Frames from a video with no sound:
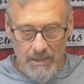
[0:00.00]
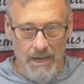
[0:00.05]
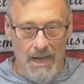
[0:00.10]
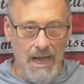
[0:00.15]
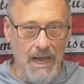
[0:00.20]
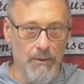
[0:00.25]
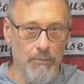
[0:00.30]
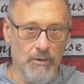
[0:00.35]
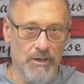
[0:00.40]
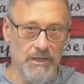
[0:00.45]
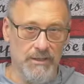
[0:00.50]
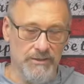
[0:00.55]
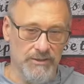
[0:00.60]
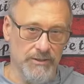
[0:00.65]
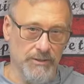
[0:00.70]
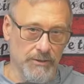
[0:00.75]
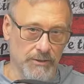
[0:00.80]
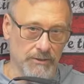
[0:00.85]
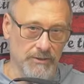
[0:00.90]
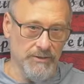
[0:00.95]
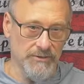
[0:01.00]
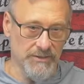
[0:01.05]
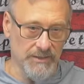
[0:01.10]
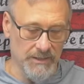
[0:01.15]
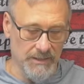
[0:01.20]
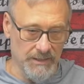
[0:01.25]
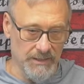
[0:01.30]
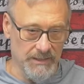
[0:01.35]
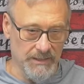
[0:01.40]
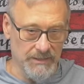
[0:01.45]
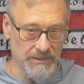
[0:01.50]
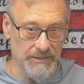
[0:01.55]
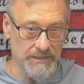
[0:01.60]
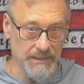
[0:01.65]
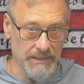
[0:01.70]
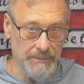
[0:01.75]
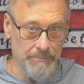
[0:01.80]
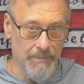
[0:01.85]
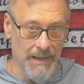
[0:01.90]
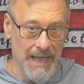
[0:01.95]
I would consider this an
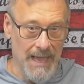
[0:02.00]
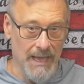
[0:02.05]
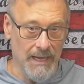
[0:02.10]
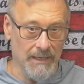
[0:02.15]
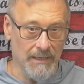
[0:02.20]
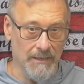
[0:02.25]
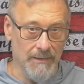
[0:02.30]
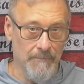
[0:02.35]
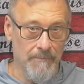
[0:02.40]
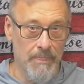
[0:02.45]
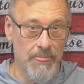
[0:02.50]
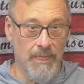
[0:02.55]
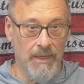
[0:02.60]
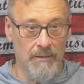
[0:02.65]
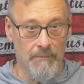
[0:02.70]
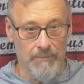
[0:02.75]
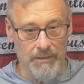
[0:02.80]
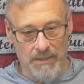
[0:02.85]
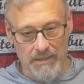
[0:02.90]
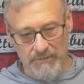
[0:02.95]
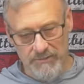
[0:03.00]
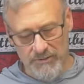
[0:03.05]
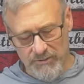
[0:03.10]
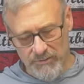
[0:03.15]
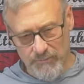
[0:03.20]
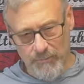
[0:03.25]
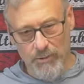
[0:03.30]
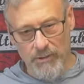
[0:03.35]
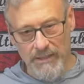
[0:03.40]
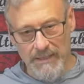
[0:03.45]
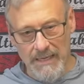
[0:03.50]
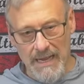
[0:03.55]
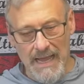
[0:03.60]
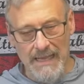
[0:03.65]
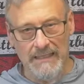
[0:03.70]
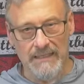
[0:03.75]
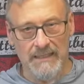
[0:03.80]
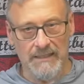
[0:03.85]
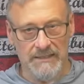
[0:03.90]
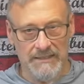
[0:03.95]
EDC bag because it's really
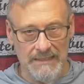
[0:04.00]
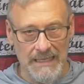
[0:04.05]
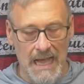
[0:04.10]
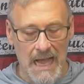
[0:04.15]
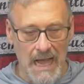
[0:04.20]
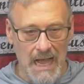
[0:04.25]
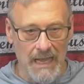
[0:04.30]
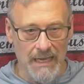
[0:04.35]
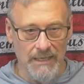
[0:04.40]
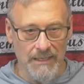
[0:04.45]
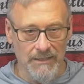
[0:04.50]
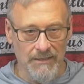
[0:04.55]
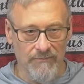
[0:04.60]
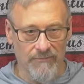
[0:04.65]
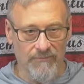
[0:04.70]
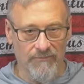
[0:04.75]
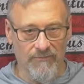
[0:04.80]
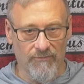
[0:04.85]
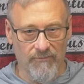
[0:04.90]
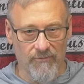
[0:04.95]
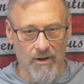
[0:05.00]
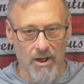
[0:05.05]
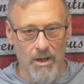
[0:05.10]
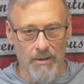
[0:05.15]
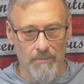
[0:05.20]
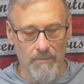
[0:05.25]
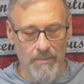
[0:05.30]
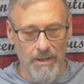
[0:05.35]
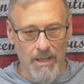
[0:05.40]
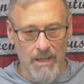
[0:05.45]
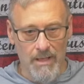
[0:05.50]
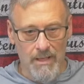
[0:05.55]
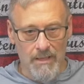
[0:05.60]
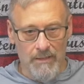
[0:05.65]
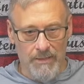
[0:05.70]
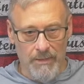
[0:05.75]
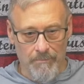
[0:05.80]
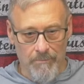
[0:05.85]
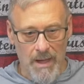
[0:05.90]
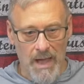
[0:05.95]
not designed from
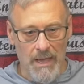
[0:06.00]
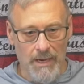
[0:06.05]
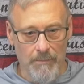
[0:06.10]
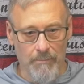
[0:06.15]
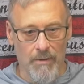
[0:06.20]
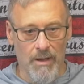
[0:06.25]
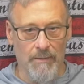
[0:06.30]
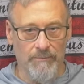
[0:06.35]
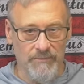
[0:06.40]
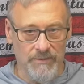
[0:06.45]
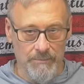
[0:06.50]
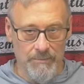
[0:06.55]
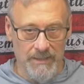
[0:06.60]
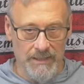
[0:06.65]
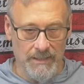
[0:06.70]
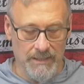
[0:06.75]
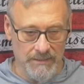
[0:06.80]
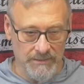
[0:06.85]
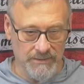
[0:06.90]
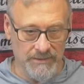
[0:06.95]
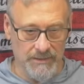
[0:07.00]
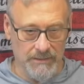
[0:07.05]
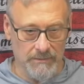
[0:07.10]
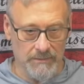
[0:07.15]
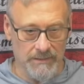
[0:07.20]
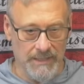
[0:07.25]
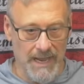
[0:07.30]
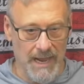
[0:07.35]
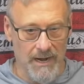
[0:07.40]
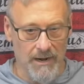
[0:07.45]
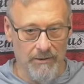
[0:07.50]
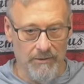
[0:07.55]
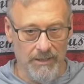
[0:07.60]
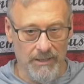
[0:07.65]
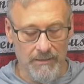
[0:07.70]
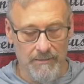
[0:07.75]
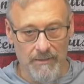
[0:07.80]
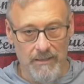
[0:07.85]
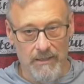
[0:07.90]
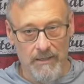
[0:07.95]
the bottom up to be a concealed carry.
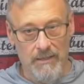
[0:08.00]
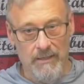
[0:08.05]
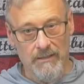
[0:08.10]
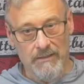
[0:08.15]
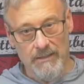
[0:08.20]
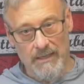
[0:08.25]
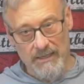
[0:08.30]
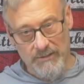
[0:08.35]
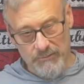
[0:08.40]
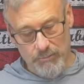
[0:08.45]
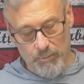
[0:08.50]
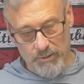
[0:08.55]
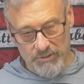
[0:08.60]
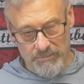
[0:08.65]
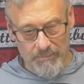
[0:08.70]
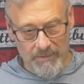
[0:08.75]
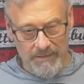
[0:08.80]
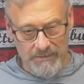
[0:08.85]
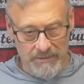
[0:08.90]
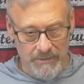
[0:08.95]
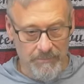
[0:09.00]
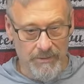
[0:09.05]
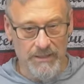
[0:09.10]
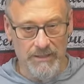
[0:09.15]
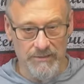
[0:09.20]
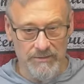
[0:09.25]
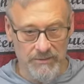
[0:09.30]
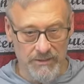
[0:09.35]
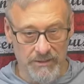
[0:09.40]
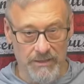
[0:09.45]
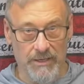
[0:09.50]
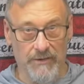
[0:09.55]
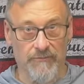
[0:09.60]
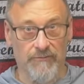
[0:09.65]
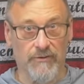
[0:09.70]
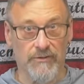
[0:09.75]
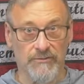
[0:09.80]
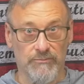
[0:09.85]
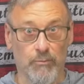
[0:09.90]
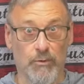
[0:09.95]
That's what to me is the
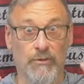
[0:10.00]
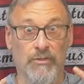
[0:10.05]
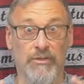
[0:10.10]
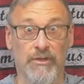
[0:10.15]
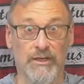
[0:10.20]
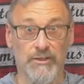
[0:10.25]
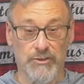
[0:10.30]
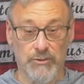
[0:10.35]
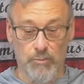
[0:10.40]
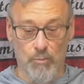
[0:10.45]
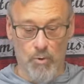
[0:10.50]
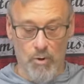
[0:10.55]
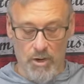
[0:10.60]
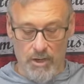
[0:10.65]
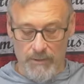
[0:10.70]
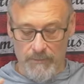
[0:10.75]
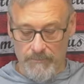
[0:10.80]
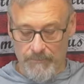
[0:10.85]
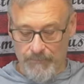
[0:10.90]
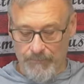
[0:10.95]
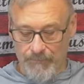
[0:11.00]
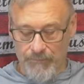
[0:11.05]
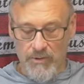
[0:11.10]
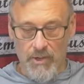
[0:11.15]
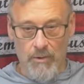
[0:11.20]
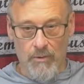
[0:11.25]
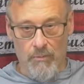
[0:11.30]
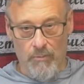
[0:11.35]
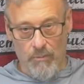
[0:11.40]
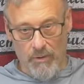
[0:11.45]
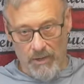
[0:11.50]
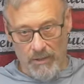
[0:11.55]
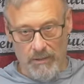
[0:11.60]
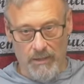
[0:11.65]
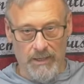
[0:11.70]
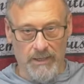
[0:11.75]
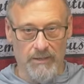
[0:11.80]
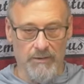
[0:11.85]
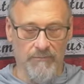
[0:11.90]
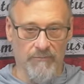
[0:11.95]
difference. Where this one, where
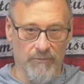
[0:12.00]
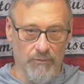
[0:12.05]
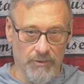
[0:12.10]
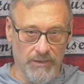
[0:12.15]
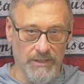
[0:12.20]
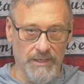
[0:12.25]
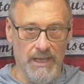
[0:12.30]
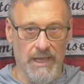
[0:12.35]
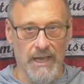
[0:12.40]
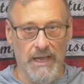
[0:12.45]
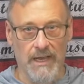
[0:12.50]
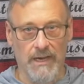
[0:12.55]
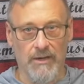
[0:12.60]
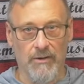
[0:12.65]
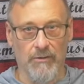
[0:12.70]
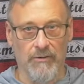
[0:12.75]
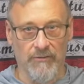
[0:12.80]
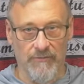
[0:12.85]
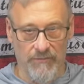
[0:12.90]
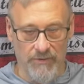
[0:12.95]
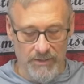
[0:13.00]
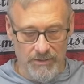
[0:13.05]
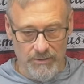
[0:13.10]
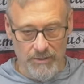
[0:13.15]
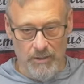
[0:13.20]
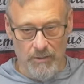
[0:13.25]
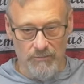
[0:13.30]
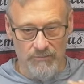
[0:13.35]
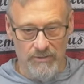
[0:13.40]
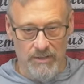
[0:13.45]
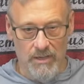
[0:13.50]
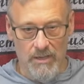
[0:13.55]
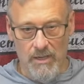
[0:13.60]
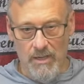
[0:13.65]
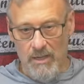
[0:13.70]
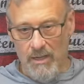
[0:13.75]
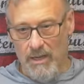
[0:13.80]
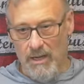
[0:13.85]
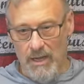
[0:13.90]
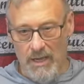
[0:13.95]
like a Vertec or a Victos,
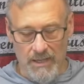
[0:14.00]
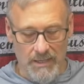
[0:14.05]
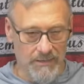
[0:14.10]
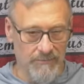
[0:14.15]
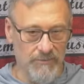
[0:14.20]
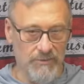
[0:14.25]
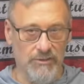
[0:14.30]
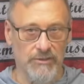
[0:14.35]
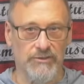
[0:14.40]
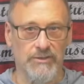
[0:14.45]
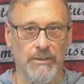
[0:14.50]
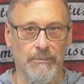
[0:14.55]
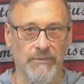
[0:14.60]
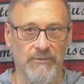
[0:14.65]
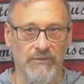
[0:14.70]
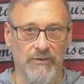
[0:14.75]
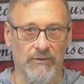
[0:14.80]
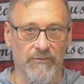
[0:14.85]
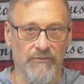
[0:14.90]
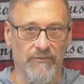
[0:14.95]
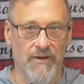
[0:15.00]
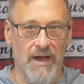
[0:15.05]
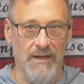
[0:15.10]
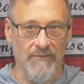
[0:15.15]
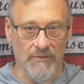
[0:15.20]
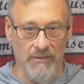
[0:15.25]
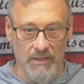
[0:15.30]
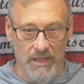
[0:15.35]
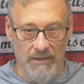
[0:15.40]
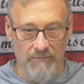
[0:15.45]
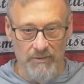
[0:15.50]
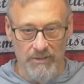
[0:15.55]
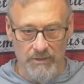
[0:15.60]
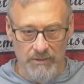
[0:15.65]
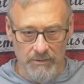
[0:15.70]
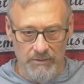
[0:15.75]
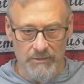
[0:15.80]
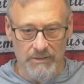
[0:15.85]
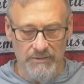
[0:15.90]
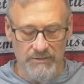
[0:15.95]
uh, even your some of your 511.
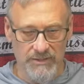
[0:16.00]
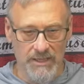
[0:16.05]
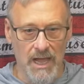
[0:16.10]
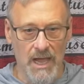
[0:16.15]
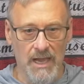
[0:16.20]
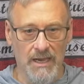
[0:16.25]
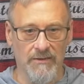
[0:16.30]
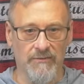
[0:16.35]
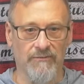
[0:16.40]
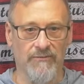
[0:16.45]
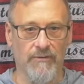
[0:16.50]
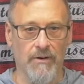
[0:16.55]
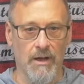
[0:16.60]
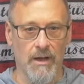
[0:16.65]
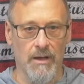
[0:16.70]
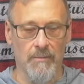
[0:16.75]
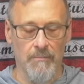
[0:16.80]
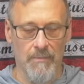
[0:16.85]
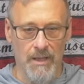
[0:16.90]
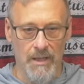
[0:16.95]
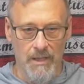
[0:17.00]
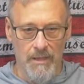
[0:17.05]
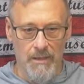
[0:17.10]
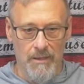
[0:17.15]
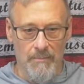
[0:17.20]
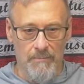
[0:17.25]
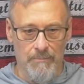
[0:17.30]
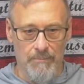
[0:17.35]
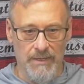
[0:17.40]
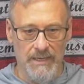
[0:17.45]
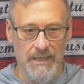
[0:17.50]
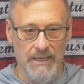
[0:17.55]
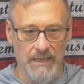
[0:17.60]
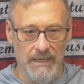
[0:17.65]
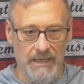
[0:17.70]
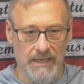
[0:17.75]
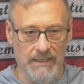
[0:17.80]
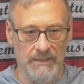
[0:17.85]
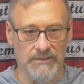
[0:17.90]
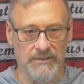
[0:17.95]
They're designed from being
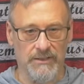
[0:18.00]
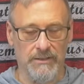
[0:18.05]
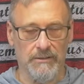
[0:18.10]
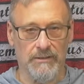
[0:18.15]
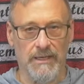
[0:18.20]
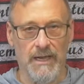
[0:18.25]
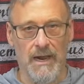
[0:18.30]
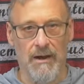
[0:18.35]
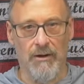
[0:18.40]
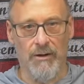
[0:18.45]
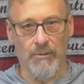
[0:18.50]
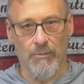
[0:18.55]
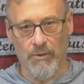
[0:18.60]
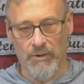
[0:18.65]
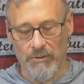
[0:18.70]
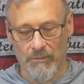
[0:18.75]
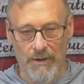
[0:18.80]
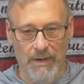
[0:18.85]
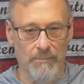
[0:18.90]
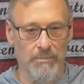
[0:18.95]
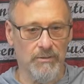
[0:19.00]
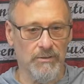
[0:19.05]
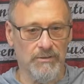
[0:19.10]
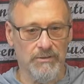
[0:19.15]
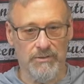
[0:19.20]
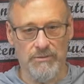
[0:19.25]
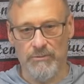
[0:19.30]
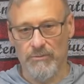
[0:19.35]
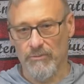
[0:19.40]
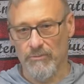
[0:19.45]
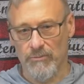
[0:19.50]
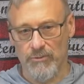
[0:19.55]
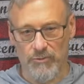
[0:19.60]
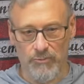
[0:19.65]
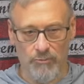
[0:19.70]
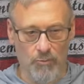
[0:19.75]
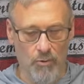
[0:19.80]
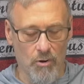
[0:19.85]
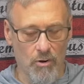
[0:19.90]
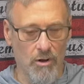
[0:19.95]
a concealed carry where you're able to
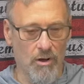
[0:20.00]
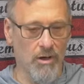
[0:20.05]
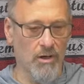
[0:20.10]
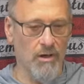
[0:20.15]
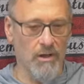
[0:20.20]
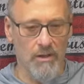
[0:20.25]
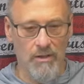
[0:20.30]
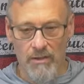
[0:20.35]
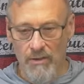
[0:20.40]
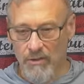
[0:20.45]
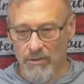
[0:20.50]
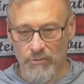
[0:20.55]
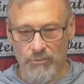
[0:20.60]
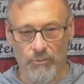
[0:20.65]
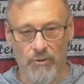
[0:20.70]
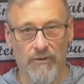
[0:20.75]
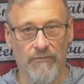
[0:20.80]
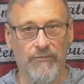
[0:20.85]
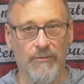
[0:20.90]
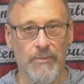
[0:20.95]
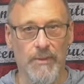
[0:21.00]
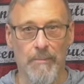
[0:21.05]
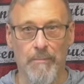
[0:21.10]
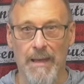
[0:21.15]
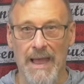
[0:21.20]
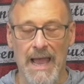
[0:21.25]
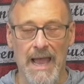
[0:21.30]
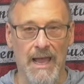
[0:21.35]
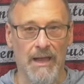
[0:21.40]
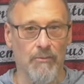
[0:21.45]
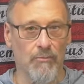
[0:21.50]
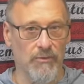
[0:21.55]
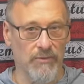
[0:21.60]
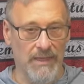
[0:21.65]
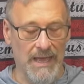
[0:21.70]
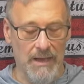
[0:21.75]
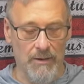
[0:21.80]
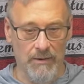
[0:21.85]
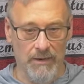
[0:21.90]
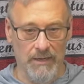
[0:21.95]
draw draw from the bag
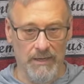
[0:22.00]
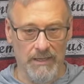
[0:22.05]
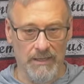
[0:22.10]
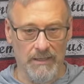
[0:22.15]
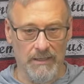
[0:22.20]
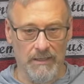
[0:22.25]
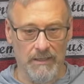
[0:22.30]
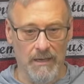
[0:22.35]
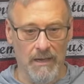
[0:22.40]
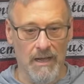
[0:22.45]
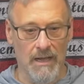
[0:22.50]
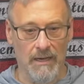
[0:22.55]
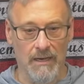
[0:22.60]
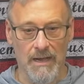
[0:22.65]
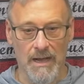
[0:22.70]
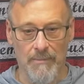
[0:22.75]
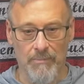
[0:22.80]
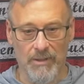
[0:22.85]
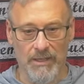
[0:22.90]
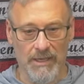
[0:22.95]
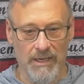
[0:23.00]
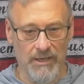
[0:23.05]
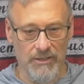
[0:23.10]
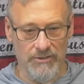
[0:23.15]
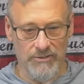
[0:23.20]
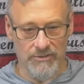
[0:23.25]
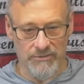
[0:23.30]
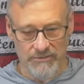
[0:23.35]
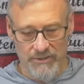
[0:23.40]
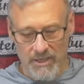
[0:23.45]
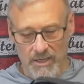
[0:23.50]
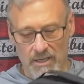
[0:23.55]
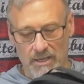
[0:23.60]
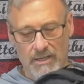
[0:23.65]
without any uh, complications.